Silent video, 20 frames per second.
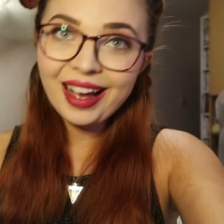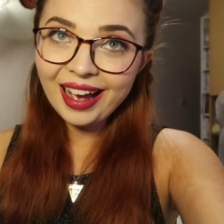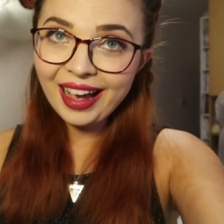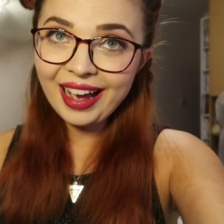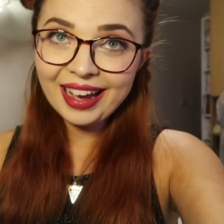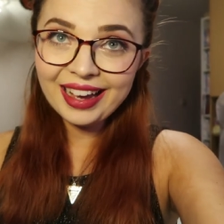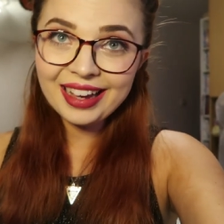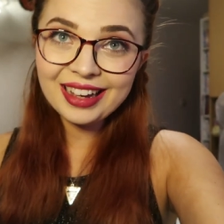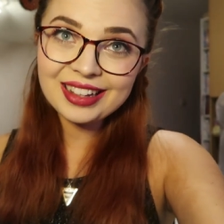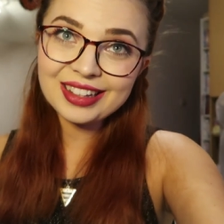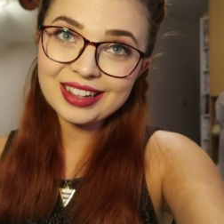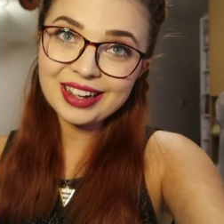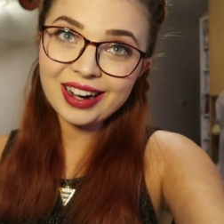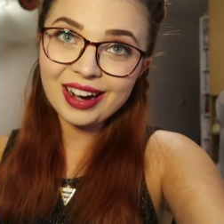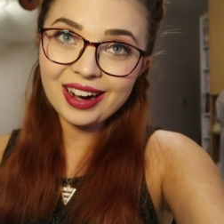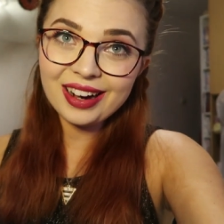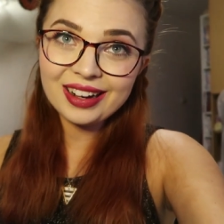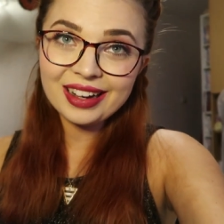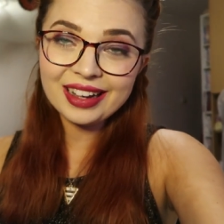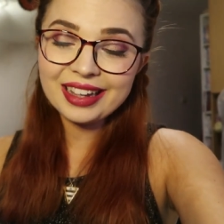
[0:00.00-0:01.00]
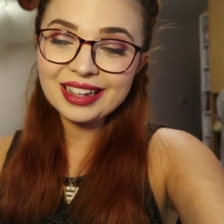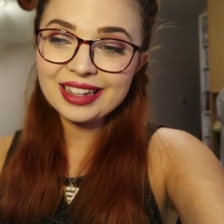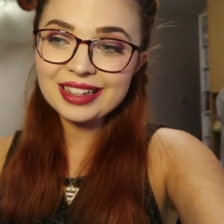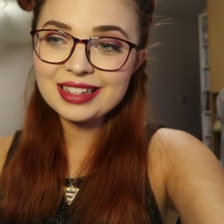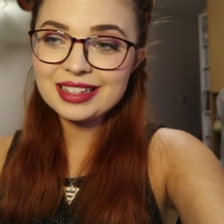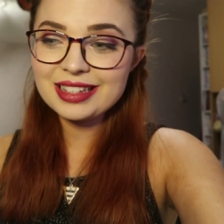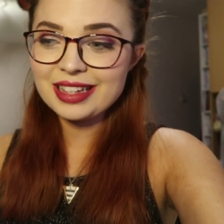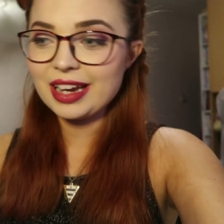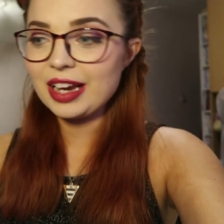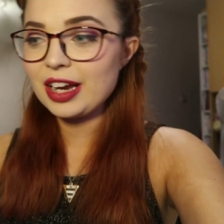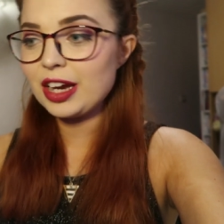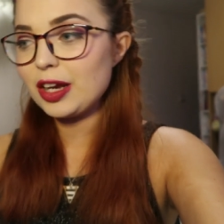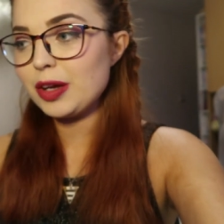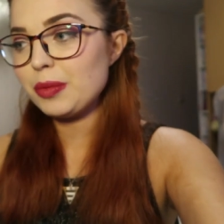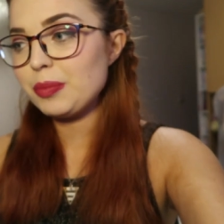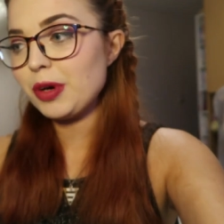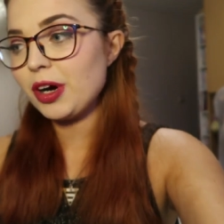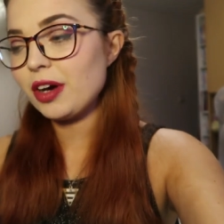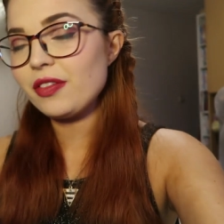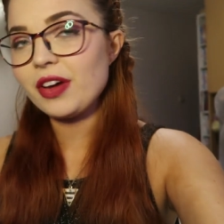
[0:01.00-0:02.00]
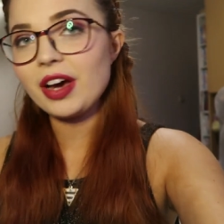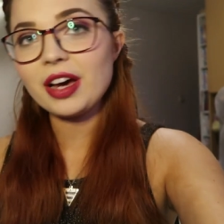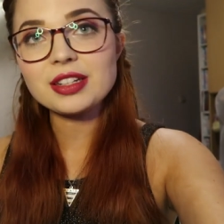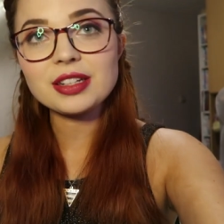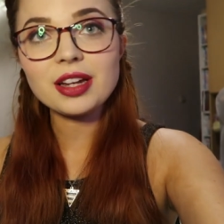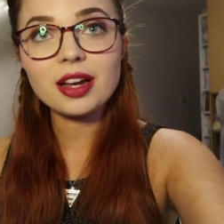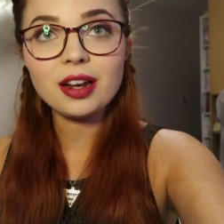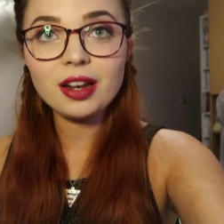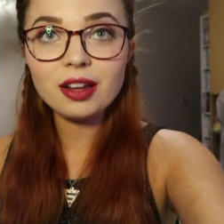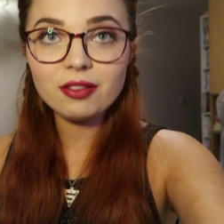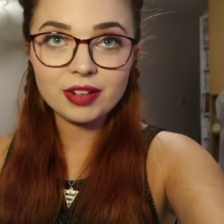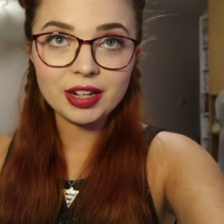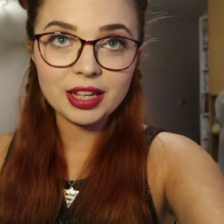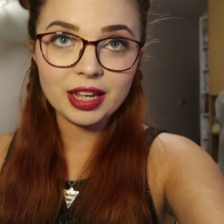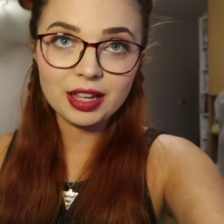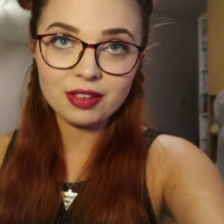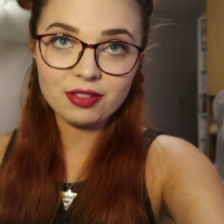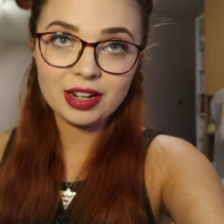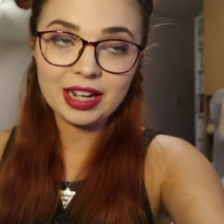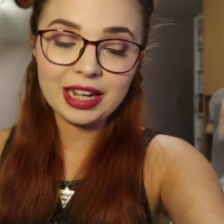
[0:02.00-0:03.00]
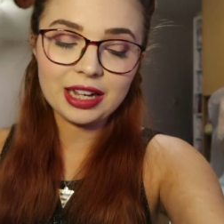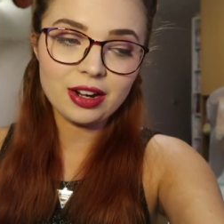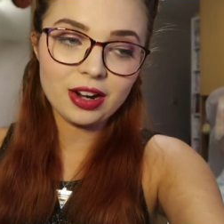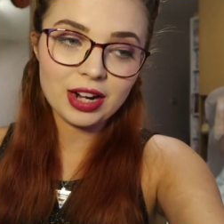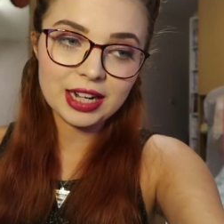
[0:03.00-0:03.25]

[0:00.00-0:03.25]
Hey guys, I've had a lovely evening.